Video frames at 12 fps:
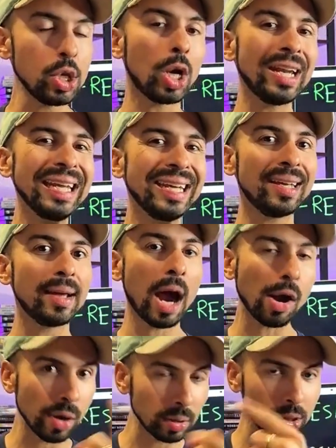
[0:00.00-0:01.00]
your knee,
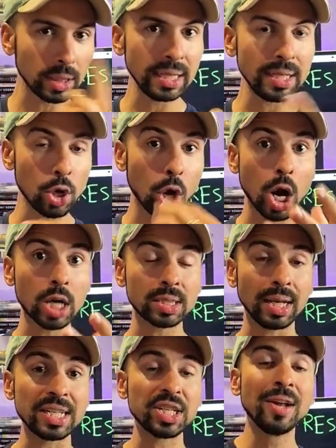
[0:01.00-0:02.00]
around your knee, in your
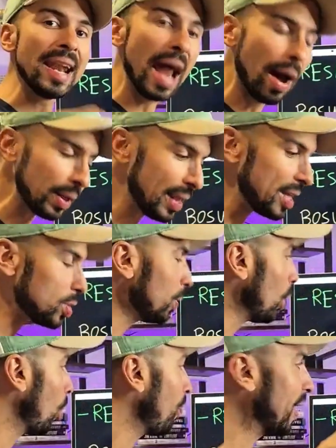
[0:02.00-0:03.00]
cartilage. Nowadays, we
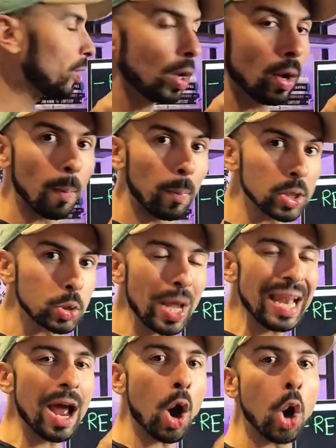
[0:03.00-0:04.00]
know that
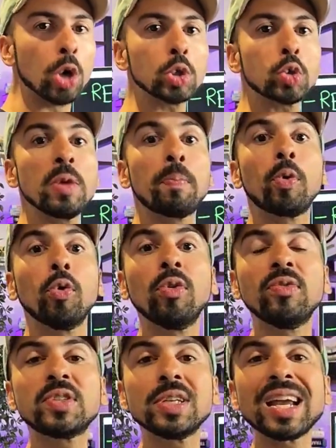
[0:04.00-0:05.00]
Boswellia also
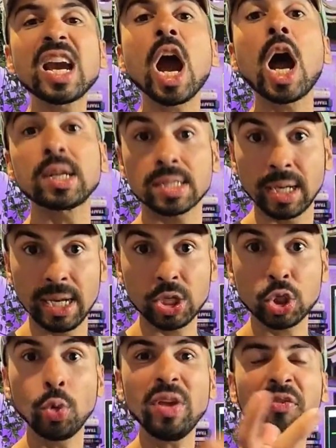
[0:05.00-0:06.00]
improves
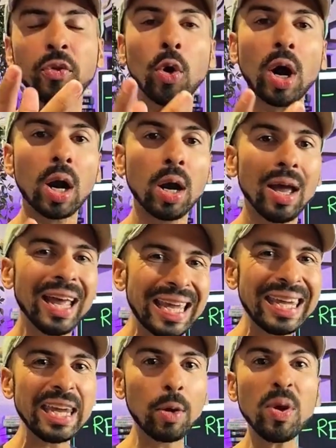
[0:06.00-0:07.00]
cartilage. So if you are
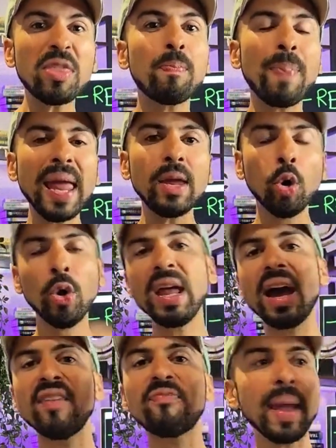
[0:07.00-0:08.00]
here with pain, who
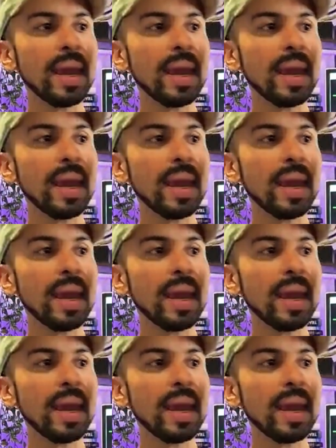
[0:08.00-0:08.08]
here have